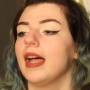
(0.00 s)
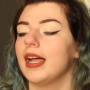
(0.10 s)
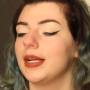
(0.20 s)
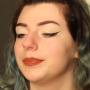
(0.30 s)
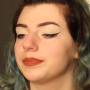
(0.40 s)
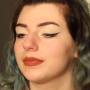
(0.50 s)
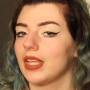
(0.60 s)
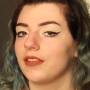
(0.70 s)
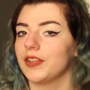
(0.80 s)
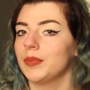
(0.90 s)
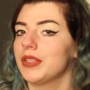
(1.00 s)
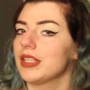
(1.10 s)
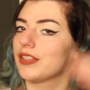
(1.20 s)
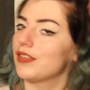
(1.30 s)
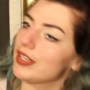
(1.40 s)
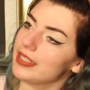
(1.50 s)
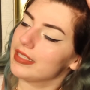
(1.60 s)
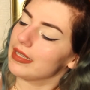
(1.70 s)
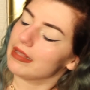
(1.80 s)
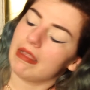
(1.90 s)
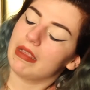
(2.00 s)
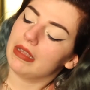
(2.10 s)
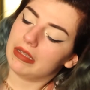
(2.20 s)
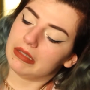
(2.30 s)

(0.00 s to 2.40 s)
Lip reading: I filmed this footage at